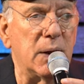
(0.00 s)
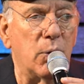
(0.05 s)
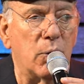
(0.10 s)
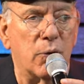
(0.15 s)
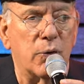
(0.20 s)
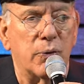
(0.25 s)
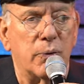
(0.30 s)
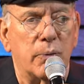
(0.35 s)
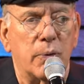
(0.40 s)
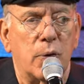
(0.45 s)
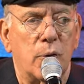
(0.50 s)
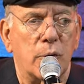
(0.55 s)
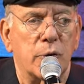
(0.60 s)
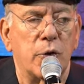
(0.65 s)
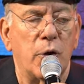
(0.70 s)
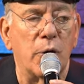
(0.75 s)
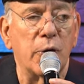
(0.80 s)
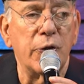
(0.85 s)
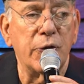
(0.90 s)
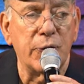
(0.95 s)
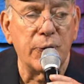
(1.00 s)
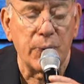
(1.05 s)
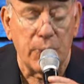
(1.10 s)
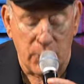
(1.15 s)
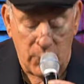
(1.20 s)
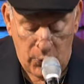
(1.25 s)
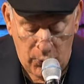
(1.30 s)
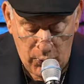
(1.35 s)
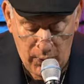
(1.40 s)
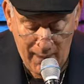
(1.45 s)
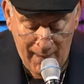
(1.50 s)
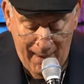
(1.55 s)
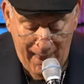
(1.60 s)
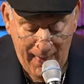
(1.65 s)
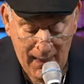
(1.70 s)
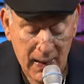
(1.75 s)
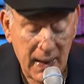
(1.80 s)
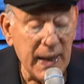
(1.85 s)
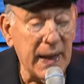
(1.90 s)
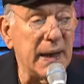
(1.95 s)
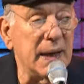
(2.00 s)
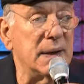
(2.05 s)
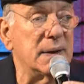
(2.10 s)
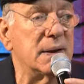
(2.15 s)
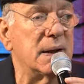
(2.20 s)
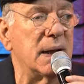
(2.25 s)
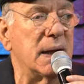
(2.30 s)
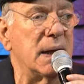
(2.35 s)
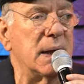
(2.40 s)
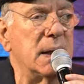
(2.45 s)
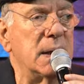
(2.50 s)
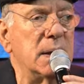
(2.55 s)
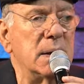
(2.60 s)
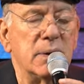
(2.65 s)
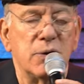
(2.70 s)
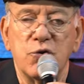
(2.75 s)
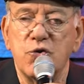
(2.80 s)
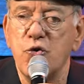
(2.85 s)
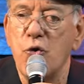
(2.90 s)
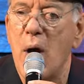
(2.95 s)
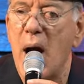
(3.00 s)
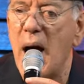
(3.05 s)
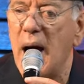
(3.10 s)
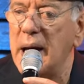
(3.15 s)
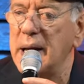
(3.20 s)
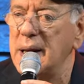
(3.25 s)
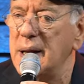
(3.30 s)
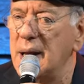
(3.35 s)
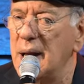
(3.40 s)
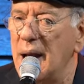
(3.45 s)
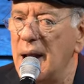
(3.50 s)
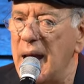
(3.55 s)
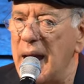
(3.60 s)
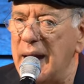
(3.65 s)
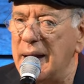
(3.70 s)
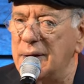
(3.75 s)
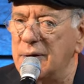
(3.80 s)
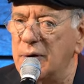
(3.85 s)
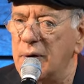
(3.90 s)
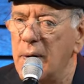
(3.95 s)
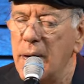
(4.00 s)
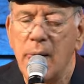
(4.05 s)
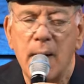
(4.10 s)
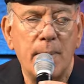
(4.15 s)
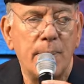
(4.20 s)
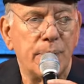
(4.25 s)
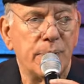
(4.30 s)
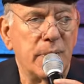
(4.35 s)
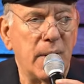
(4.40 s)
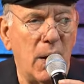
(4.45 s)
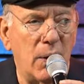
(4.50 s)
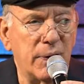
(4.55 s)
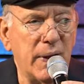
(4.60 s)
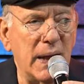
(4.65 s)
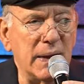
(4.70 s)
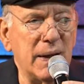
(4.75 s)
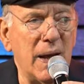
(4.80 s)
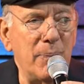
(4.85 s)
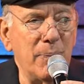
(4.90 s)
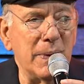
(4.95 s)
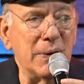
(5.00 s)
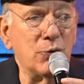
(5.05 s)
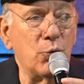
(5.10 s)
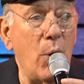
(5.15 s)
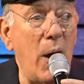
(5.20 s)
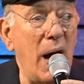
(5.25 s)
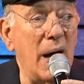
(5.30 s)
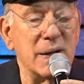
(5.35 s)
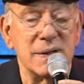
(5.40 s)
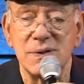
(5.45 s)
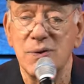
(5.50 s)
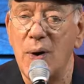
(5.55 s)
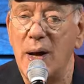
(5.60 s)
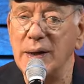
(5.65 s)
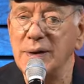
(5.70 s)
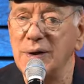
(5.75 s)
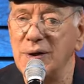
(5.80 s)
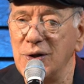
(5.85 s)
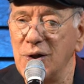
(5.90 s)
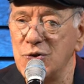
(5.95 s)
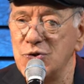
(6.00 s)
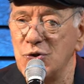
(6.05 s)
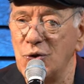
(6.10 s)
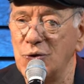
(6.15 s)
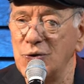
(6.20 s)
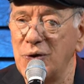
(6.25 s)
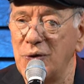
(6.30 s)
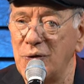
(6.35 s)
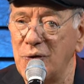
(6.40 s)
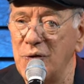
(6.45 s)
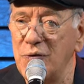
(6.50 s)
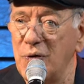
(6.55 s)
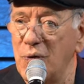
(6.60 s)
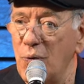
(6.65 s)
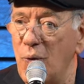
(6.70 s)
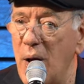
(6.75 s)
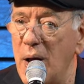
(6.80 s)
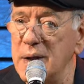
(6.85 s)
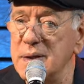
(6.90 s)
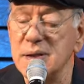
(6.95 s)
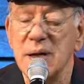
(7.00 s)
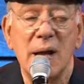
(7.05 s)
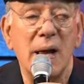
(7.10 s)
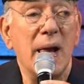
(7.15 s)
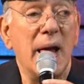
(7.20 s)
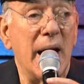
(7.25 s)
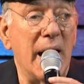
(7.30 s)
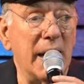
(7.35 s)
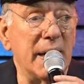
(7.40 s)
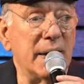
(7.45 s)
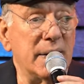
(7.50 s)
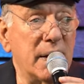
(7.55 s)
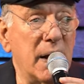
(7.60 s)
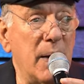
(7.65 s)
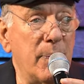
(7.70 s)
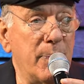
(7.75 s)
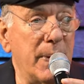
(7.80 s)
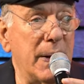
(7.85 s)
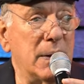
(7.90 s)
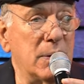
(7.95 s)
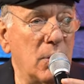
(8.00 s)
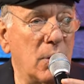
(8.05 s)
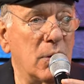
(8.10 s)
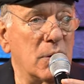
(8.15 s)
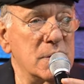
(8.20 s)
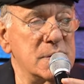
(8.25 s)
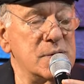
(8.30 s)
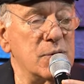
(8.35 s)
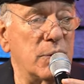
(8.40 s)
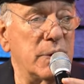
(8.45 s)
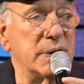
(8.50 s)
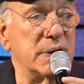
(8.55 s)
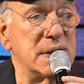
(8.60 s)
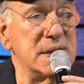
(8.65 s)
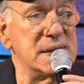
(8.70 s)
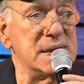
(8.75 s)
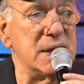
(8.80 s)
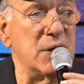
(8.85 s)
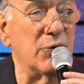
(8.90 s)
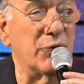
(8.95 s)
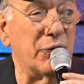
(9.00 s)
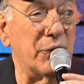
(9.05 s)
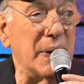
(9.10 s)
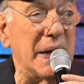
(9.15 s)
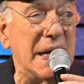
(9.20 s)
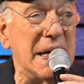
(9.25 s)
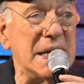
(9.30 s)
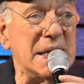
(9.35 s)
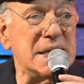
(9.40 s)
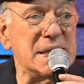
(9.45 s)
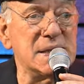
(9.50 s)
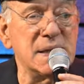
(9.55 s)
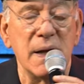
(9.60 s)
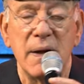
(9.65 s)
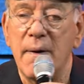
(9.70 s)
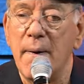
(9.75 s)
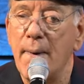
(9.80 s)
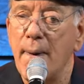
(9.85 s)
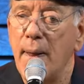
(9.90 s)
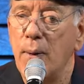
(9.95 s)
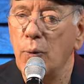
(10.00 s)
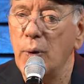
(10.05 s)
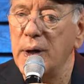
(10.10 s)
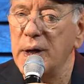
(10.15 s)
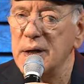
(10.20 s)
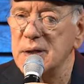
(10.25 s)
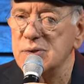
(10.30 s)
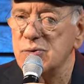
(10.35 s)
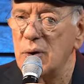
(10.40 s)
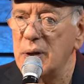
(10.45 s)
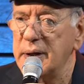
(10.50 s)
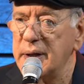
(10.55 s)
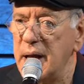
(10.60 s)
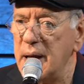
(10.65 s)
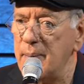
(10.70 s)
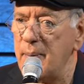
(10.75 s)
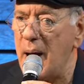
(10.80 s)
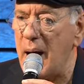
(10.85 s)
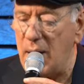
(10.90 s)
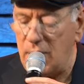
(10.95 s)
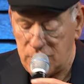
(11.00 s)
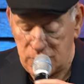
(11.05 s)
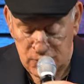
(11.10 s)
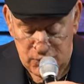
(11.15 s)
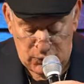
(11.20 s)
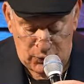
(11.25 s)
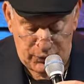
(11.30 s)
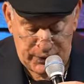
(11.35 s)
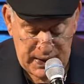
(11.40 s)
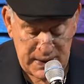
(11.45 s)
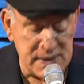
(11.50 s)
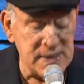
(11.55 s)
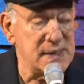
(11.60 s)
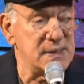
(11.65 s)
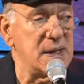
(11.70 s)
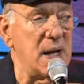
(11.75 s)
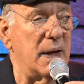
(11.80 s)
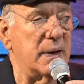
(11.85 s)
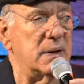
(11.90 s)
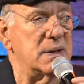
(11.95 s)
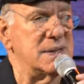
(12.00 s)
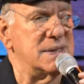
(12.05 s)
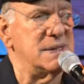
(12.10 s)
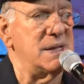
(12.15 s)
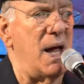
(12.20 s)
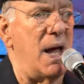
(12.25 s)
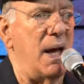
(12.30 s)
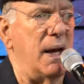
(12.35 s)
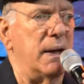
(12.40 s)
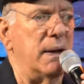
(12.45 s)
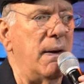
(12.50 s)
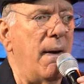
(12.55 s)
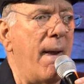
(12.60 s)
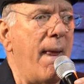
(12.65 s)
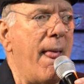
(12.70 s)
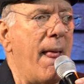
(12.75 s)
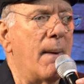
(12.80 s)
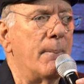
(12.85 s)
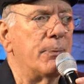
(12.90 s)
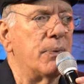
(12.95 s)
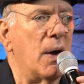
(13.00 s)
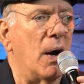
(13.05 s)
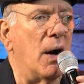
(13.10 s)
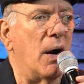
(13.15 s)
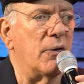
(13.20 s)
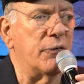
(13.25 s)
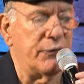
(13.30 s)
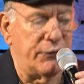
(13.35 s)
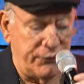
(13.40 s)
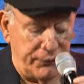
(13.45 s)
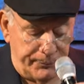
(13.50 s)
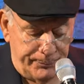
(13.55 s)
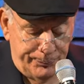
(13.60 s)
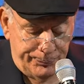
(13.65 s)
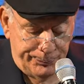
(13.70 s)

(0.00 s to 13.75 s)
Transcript: or go through in the dry land. Now, that happened twice, right? In the Jordan River once, and it happened also in the Sea of Reeds when Israel came out. So this is like a sign of